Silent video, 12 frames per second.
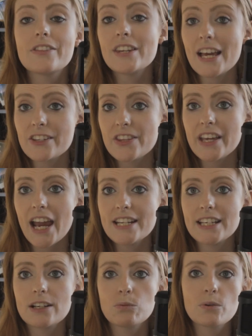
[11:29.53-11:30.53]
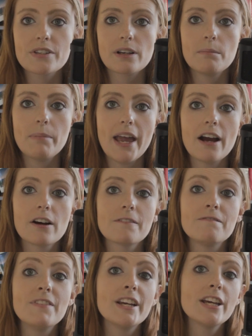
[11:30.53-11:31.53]
The next thing I did was compare
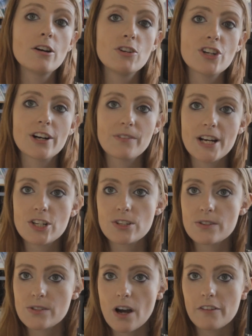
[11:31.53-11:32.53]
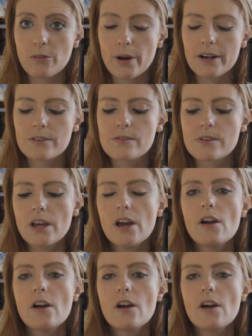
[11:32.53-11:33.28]
video generation softwares.